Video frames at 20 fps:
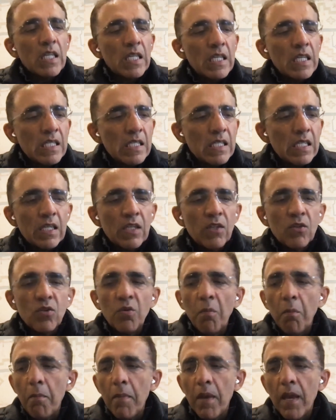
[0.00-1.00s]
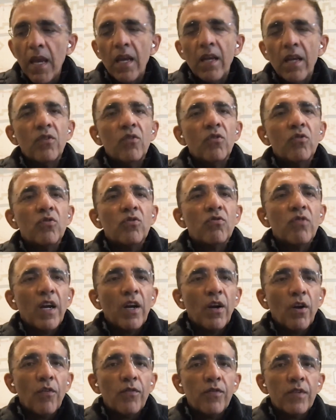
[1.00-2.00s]
easier to make those
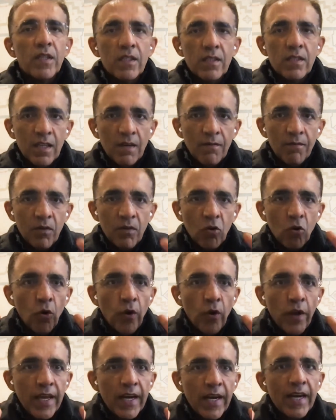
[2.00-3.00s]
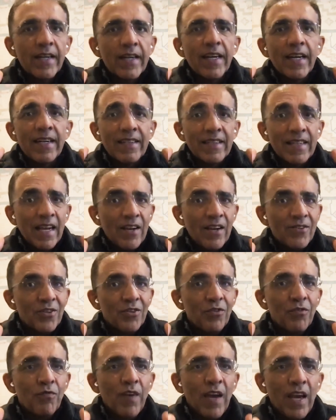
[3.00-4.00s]
trade offs in some coherent,
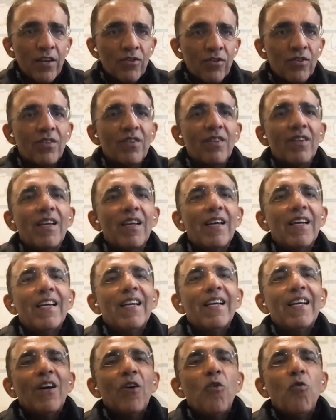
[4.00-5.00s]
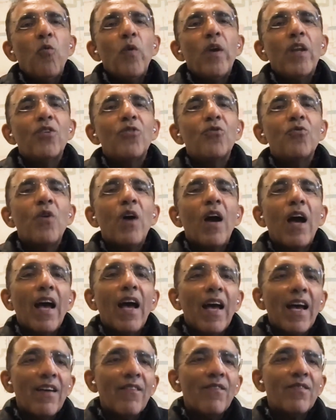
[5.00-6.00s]
intelligent fashion when you
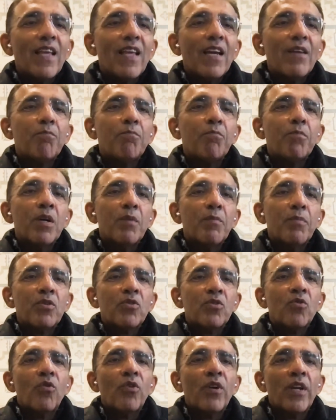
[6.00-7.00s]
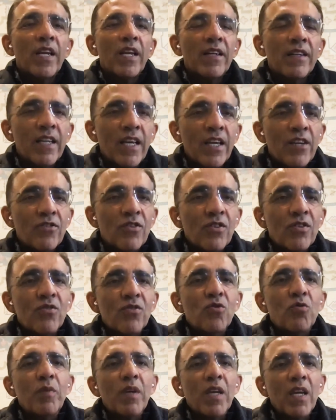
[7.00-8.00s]
have that purpose orientation
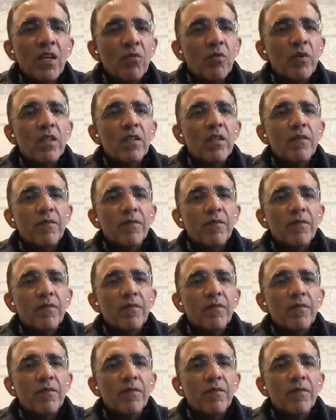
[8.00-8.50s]
to begin with.